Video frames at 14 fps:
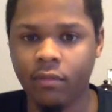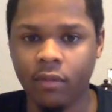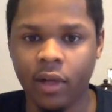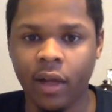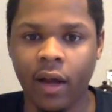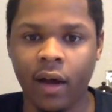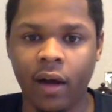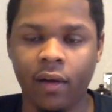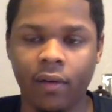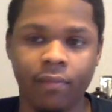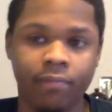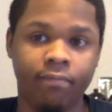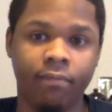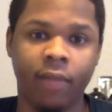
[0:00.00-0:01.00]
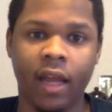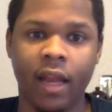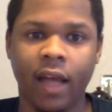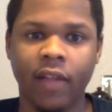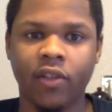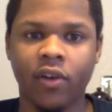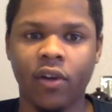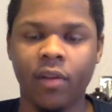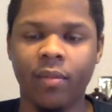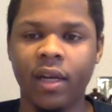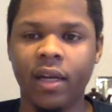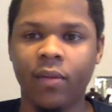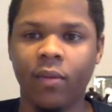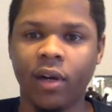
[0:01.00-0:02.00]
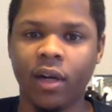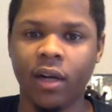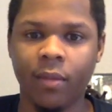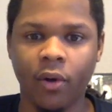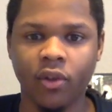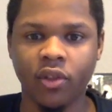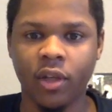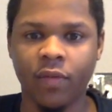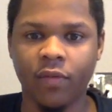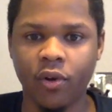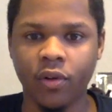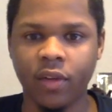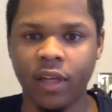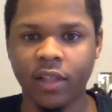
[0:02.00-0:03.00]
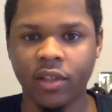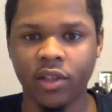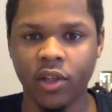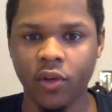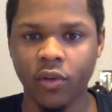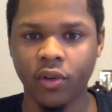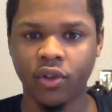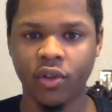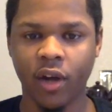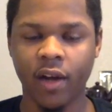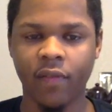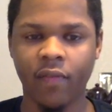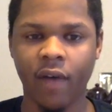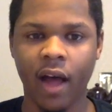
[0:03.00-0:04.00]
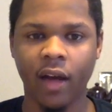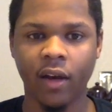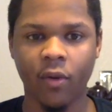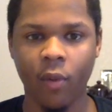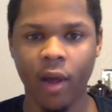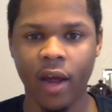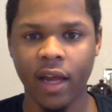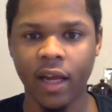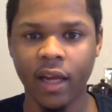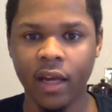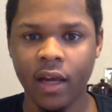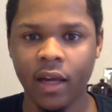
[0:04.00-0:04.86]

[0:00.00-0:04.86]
And that's going to be one of the most difficult things to do, is trying to find a way